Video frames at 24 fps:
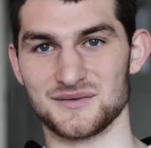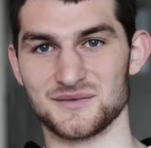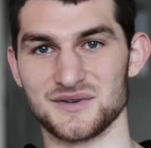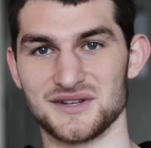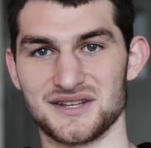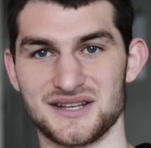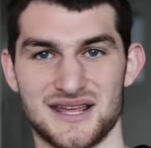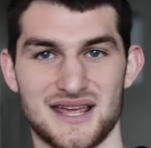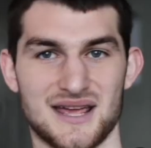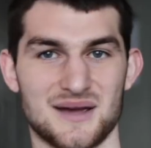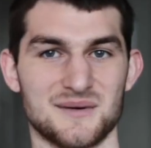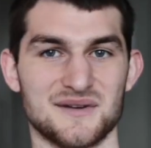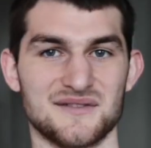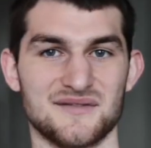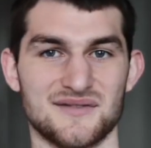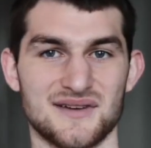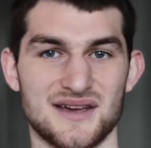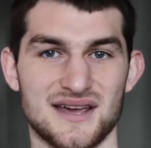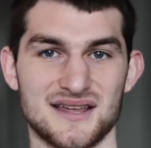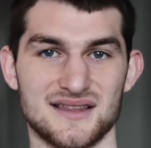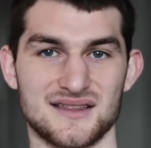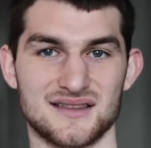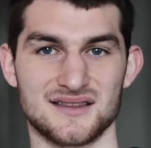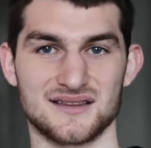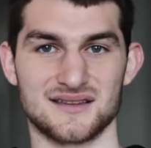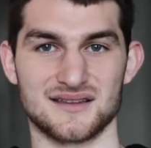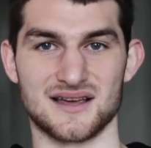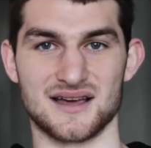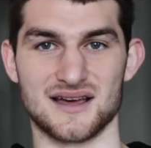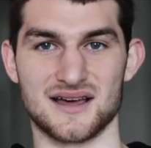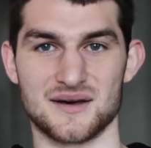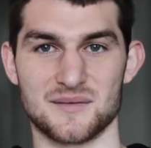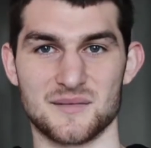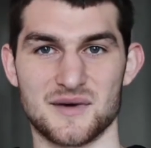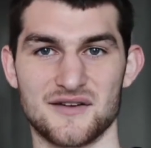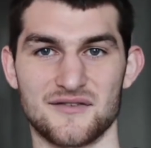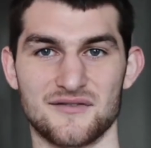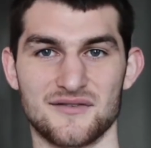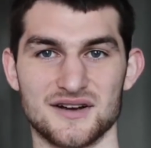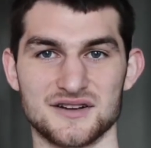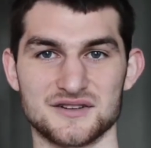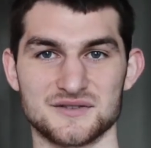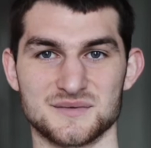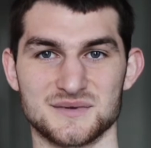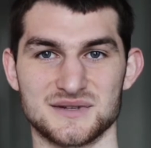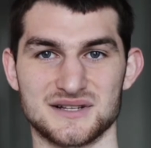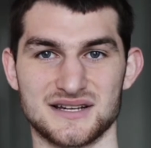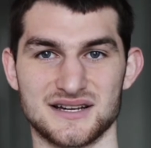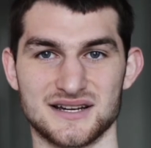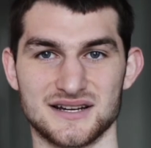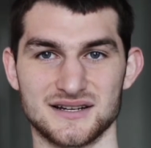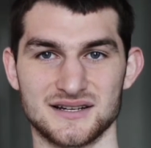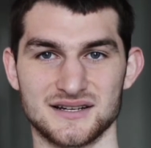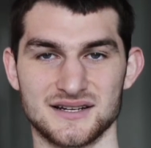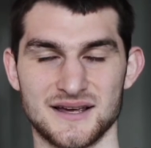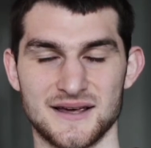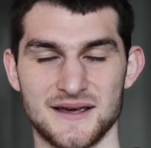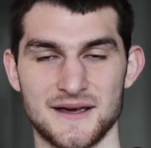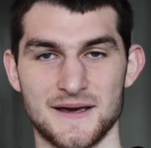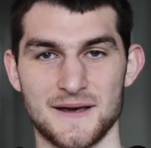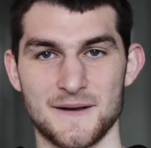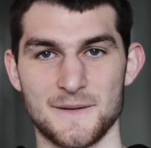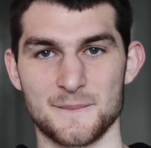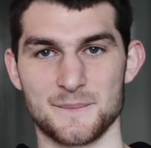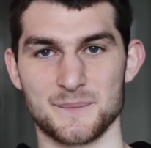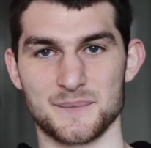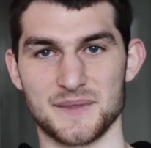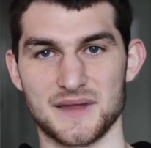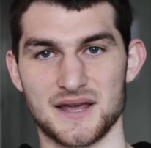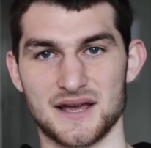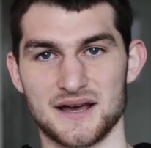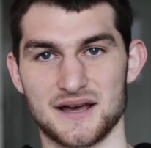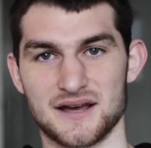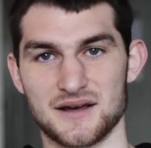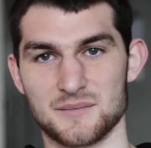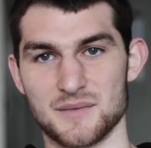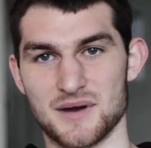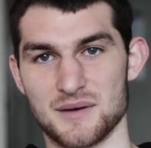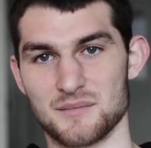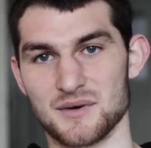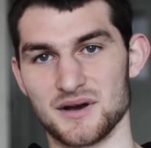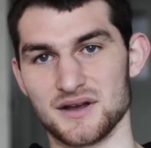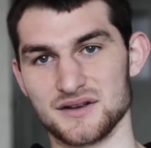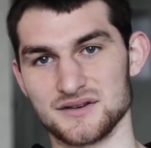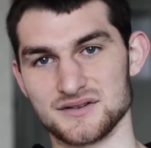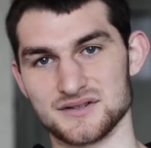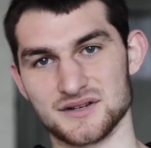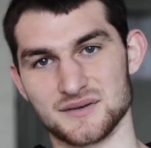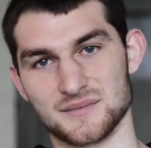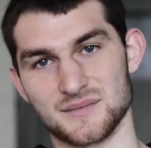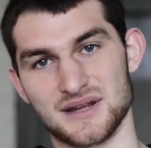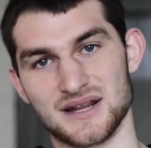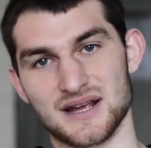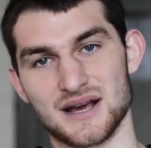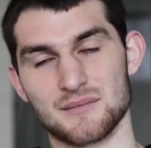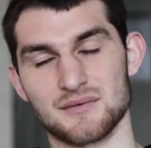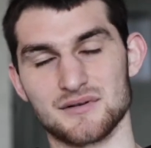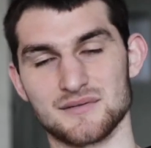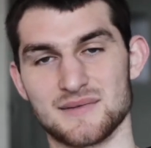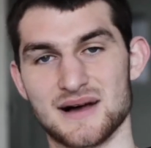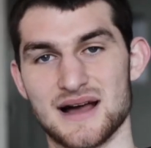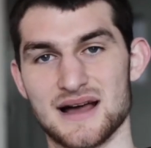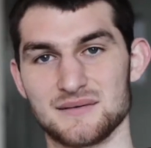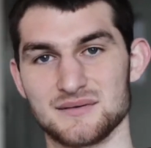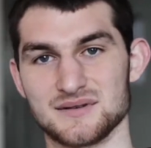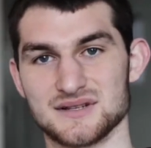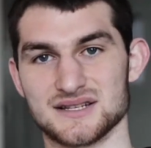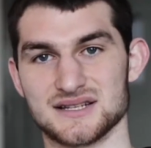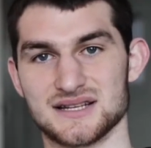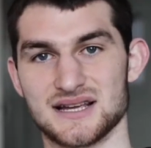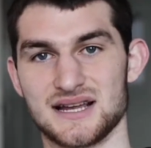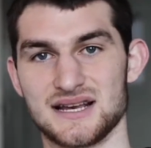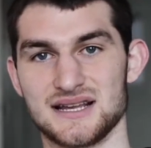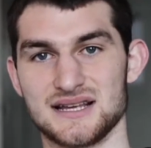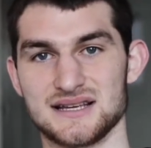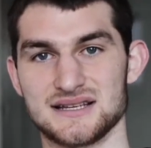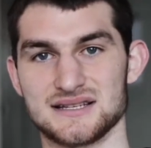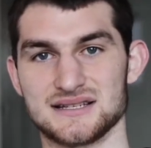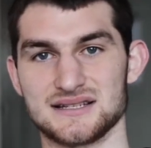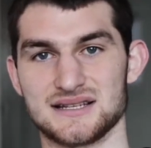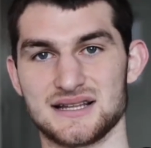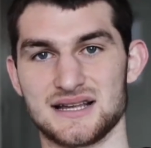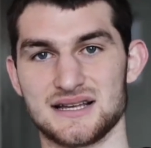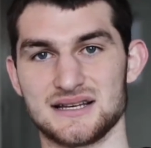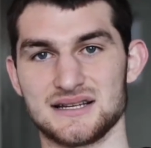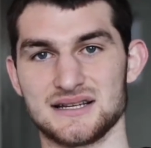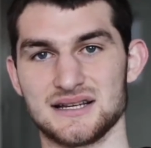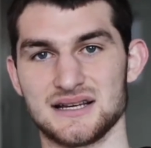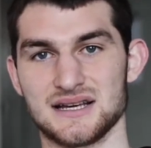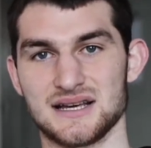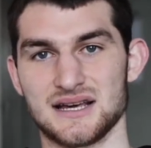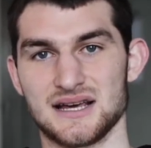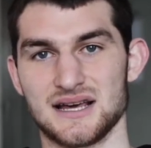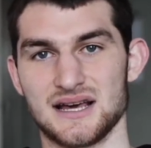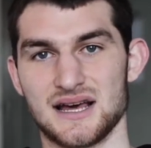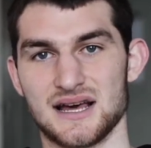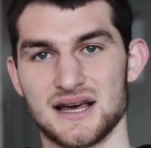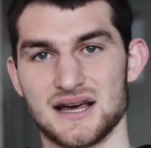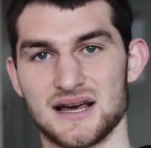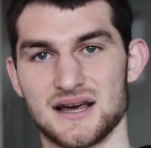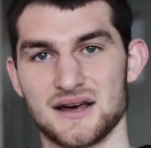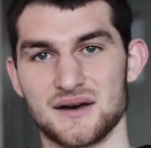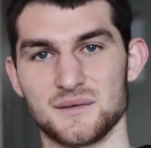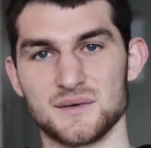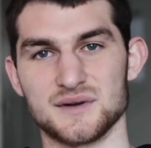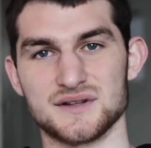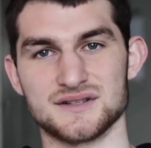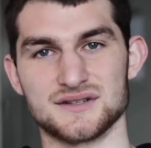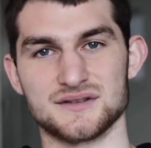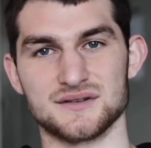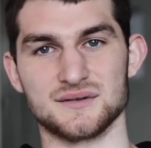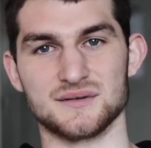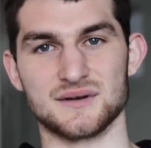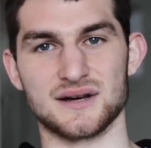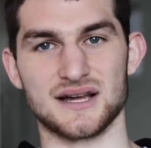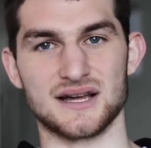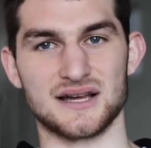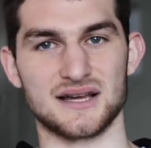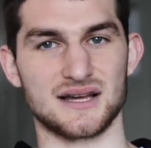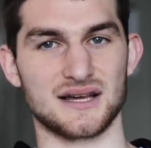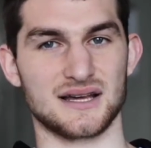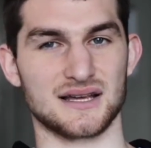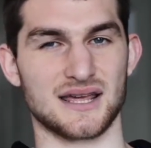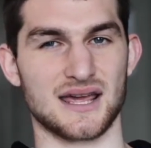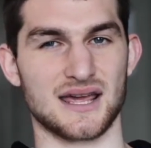really came to faith my freshman year. My brother took me a couple of Bible studies, and then I went to a